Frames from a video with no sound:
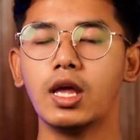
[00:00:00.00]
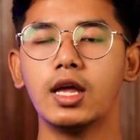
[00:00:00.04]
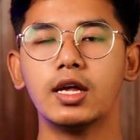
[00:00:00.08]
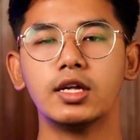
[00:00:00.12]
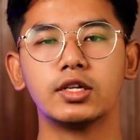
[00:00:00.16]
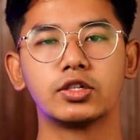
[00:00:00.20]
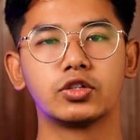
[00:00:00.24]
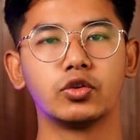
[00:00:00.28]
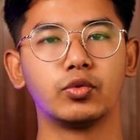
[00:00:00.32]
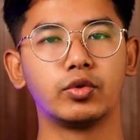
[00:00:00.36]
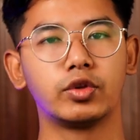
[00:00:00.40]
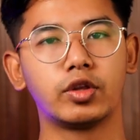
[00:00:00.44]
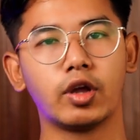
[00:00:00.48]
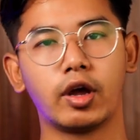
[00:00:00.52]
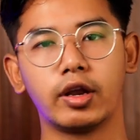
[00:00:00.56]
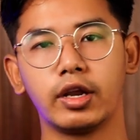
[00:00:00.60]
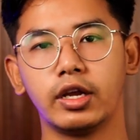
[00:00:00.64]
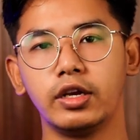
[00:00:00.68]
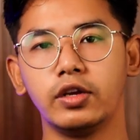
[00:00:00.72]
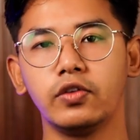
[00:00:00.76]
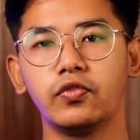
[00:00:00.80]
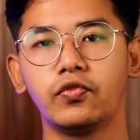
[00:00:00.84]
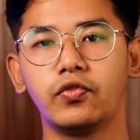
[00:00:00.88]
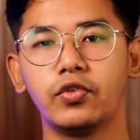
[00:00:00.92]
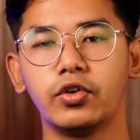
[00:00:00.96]
So without
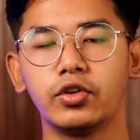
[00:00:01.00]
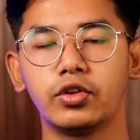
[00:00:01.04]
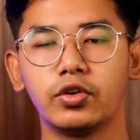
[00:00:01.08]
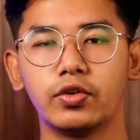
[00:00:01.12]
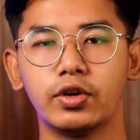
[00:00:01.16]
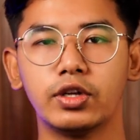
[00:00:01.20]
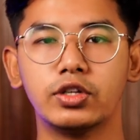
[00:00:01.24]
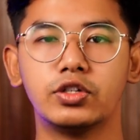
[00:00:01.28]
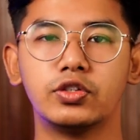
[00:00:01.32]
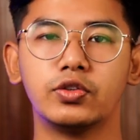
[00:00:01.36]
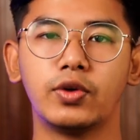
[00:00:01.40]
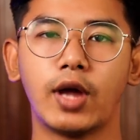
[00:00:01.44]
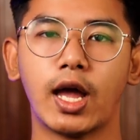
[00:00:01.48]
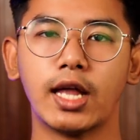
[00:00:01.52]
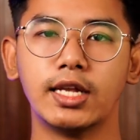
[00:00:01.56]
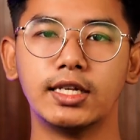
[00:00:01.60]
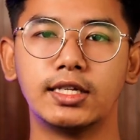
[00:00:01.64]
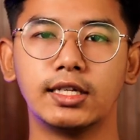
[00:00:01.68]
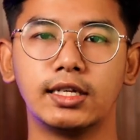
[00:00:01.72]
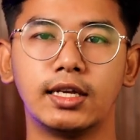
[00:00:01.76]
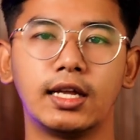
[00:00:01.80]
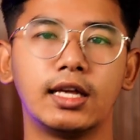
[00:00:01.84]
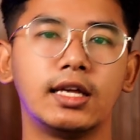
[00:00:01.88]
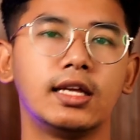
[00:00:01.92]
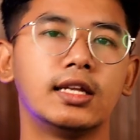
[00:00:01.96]
any further ado and
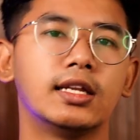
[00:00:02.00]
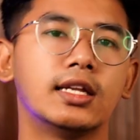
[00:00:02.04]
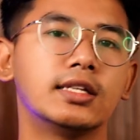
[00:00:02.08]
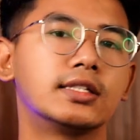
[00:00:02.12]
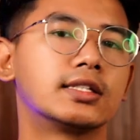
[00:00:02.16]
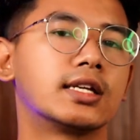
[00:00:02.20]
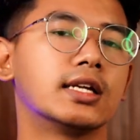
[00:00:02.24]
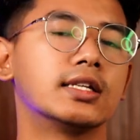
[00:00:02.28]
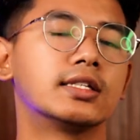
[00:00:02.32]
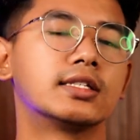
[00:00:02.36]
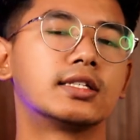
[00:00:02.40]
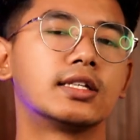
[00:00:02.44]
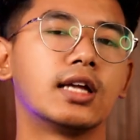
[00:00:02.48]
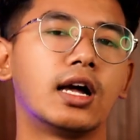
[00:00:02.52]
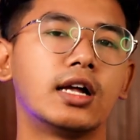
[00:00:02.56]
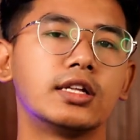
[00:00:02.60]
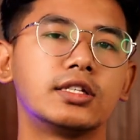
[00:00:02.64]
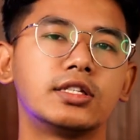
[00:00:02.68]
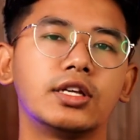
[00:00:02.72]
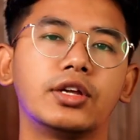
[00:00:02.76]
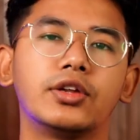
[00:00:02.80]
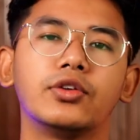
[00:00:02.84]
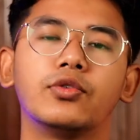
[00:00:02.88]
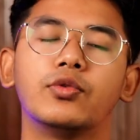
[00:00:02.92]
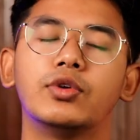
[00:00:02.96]
delay, let's get
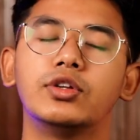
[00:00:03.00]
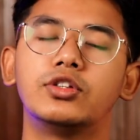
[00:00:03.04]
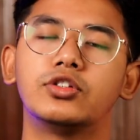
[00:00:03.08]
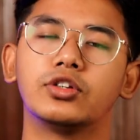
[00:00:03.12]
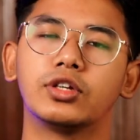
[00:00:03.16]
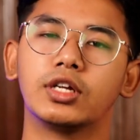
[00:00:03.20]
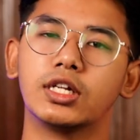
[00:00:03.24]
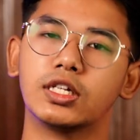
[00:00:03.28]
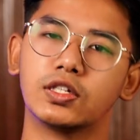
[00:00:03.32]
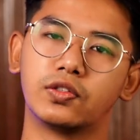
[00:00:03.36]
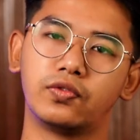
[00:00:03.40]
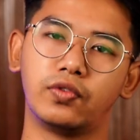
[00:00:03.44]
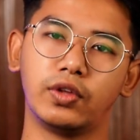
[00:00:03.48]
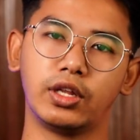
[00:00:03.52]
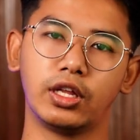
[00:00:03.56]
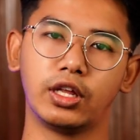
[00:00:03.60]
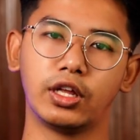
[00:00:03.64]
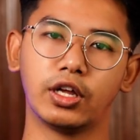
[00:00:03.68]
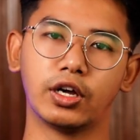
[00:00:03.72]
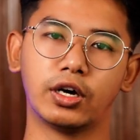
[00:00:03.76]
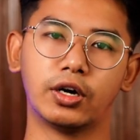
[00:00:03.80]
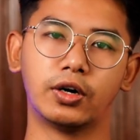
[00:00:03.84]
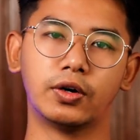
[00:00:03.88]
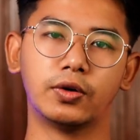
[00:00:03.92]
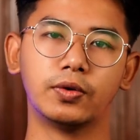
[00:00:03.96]
started with today's
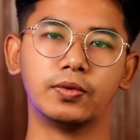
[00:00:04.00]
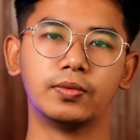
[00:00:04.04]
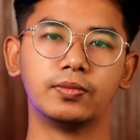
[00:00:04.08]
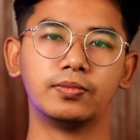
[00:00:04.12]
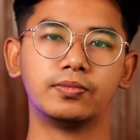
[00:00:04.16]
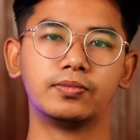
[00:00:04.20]
video.